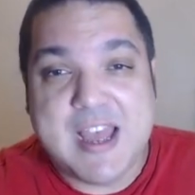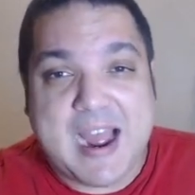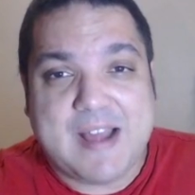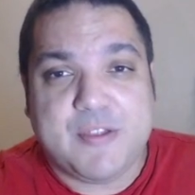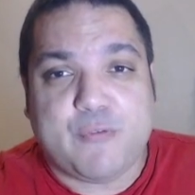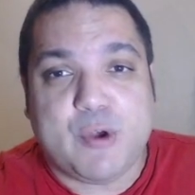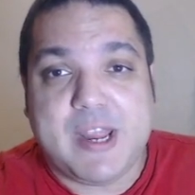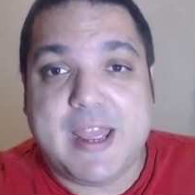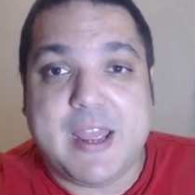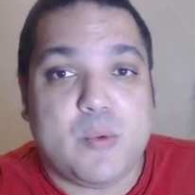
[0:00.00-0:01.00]
and the
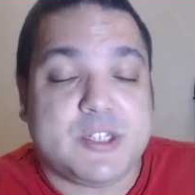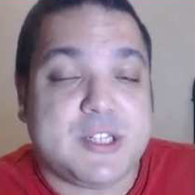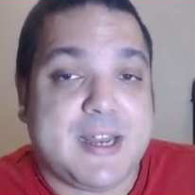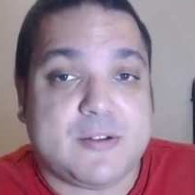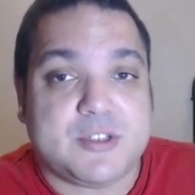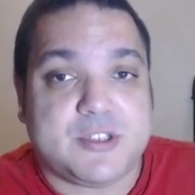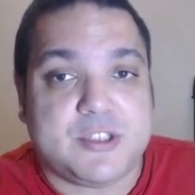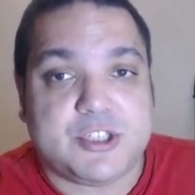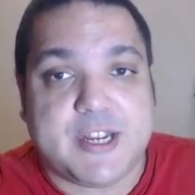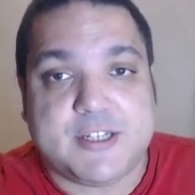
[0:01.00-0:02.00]
free hit, which allows us to
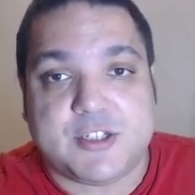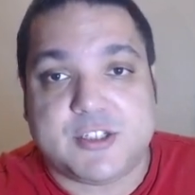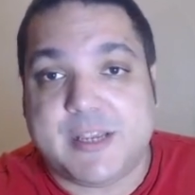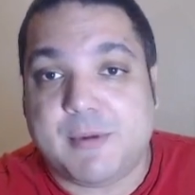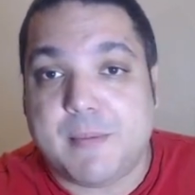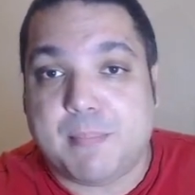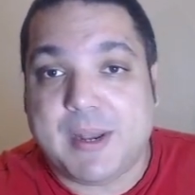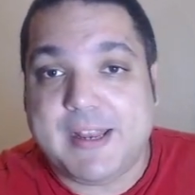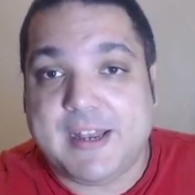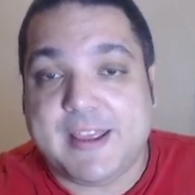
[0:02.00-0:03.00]
change our team
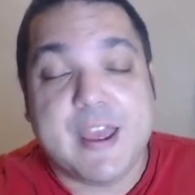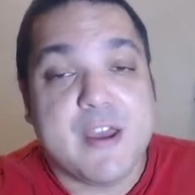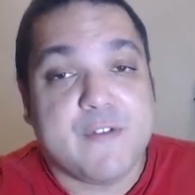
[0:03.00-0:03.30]
completely